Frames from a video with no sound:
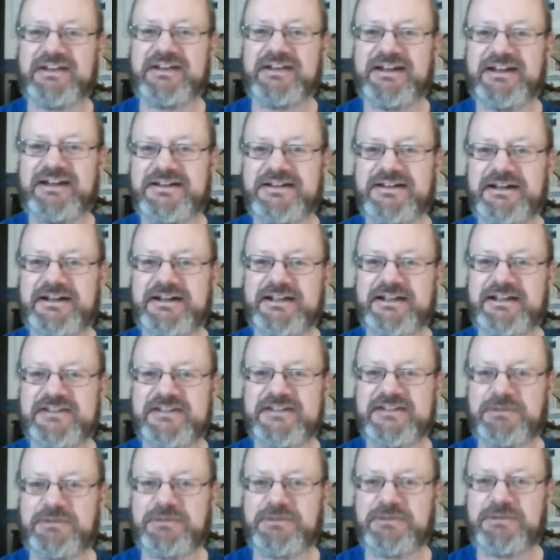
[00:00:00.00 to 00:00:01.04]
and didn't get
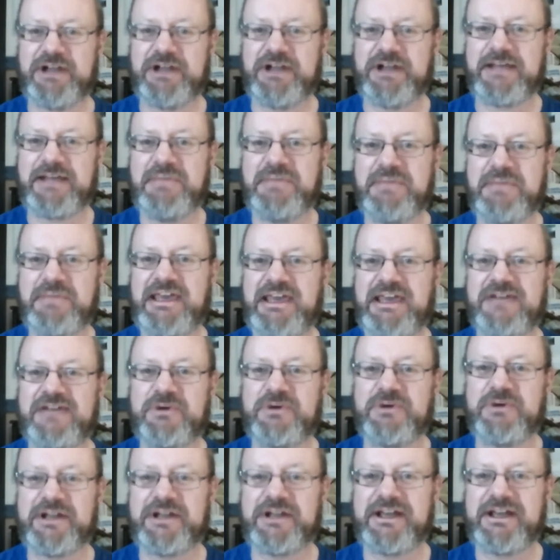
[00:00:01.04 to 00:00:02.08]
someone like me
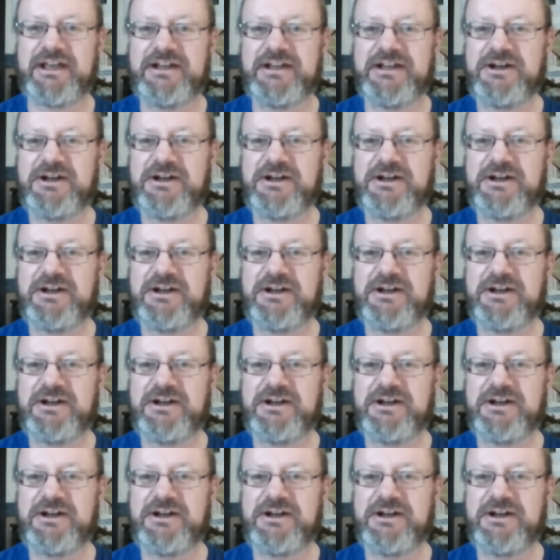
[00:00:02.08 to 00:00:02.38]
doing a